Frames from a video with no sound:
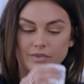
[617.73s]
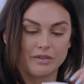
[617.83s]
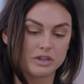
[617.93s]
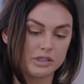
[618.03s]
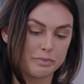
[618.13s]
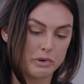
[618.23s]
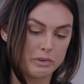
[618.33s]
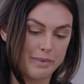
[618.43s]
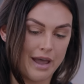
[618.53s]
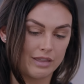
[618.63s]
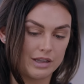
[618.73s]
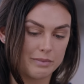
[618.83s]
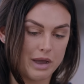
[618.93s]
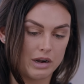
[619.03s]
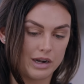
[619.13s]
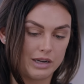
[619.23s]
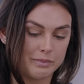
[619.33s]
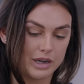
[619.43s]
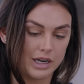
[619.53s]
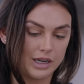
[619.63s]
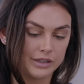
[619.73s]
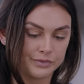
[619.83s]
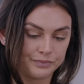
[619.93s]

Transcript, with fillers: Never spoke badly about anybody.